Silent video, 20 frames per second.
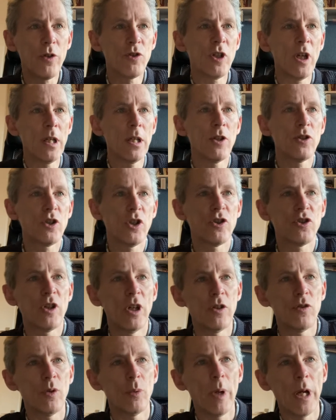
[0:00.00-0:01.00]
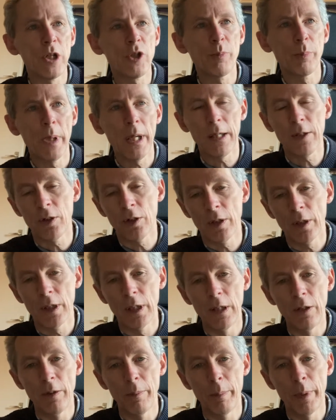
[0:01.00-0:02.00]
what challenges did you expect
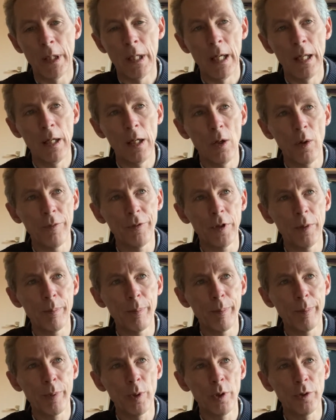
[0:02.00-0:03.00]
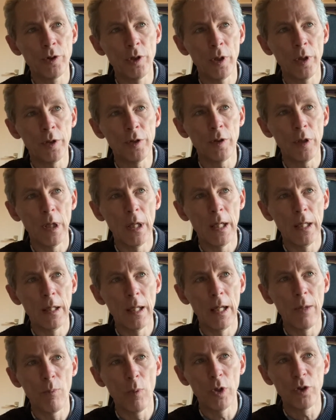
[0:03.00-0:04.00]
in the beginning of the project,
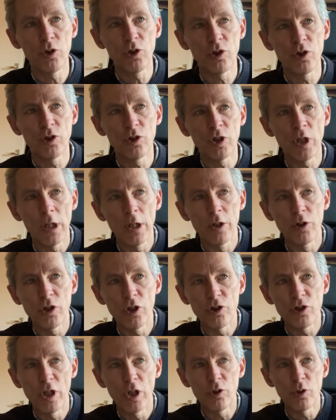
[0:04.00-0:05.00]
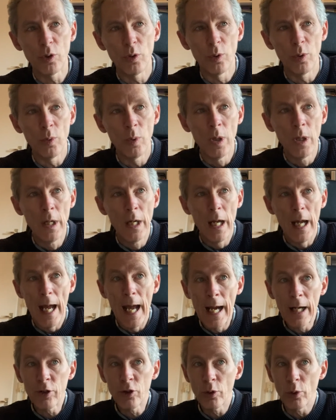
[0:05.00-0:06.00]
and what challenges did you
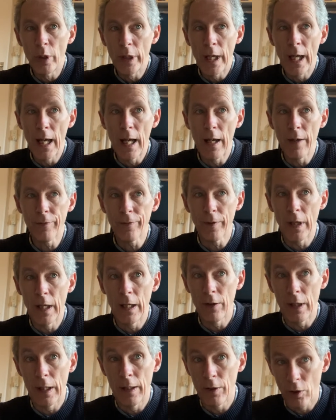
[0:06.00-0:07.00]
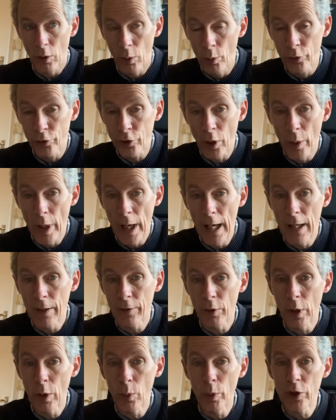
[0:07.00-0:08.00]
actually have and also
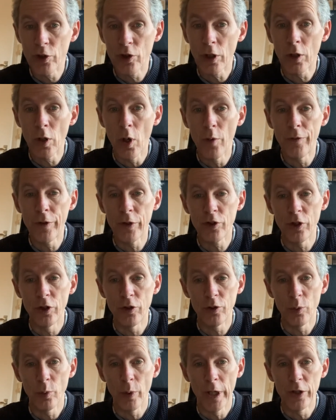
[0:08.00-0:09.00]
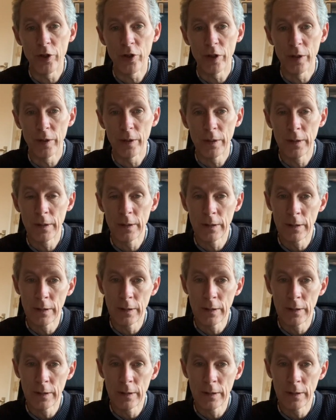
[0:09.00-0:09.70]
had with the COVID situation?